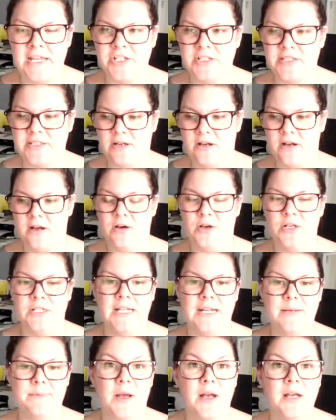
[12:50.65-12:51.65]
It's our
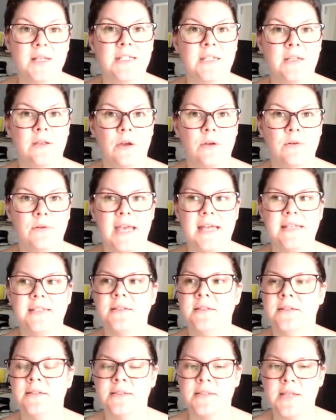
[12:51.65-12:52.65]
online marketing
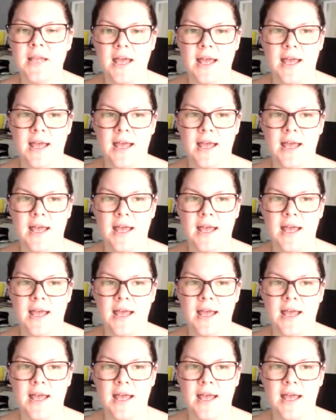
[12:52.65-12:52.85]
Go-Getters,